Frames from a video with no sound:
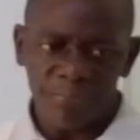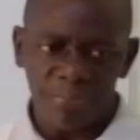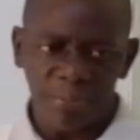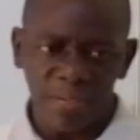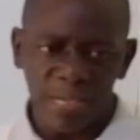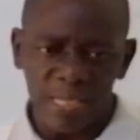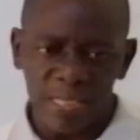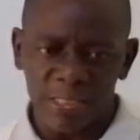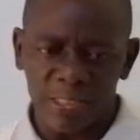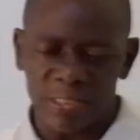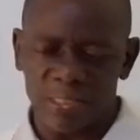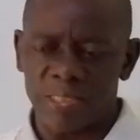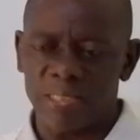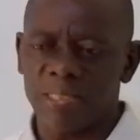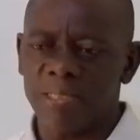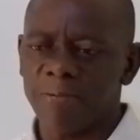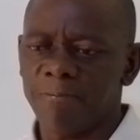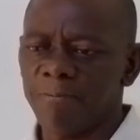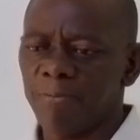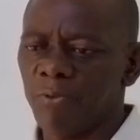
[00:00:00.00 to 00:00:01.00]

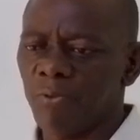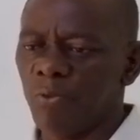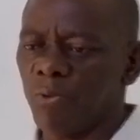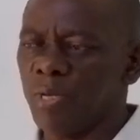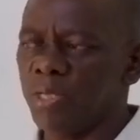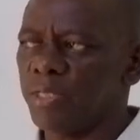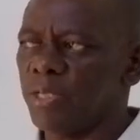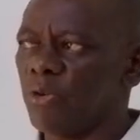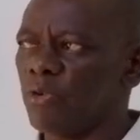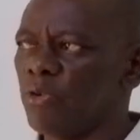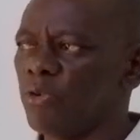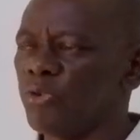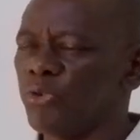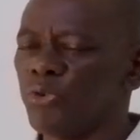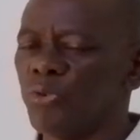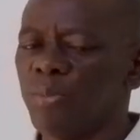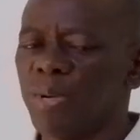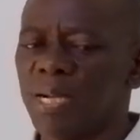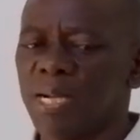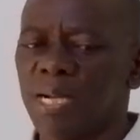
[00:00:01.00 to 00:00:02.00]
placed where the
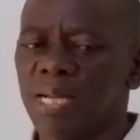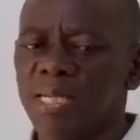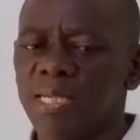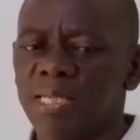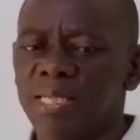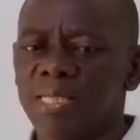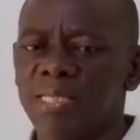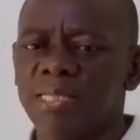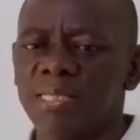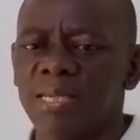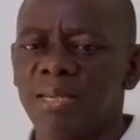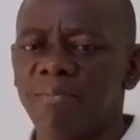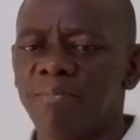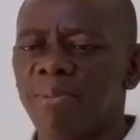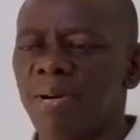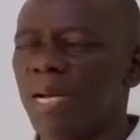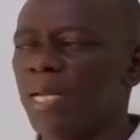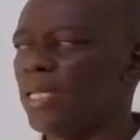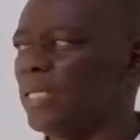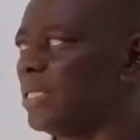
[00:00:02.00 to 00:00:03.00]
consumer can easily
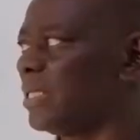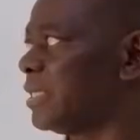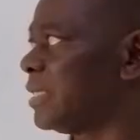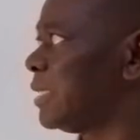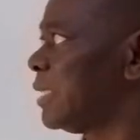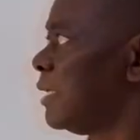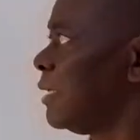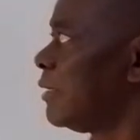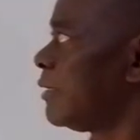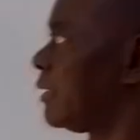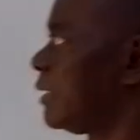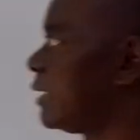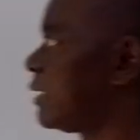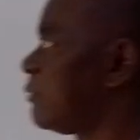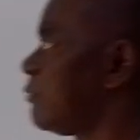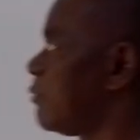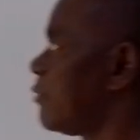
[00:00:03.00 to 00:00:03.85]
buy it, it